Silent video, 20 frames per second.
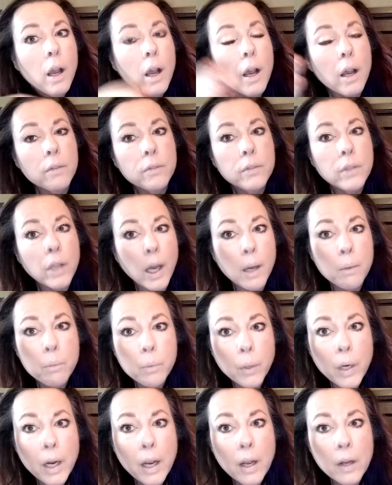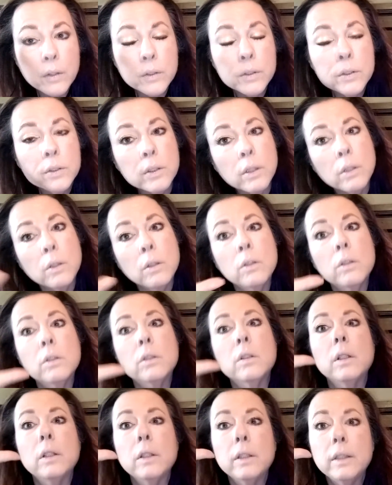I've got brows, so
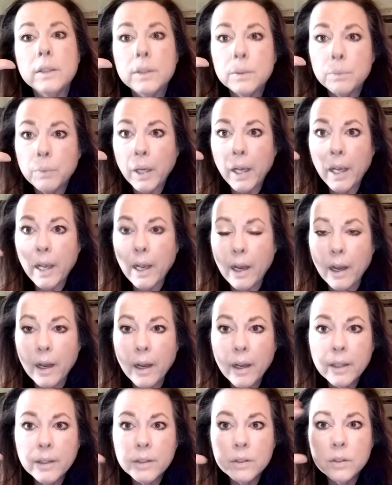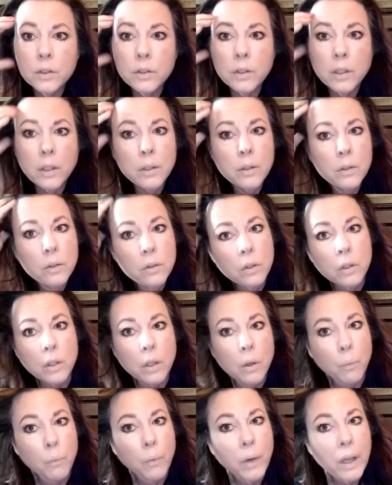at least my eyes,
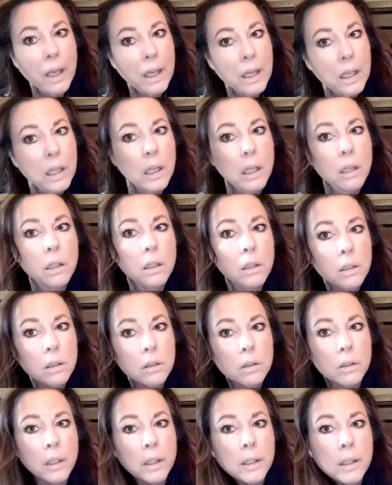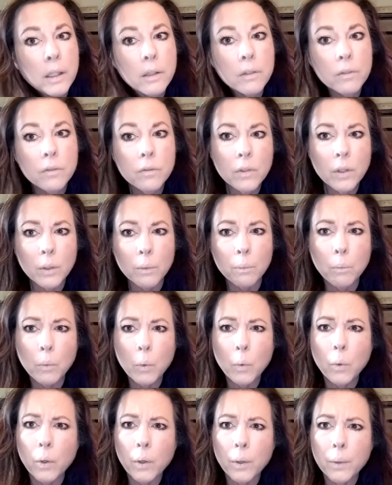look awake. They're
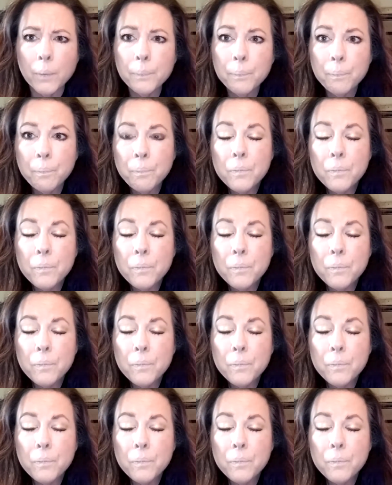more,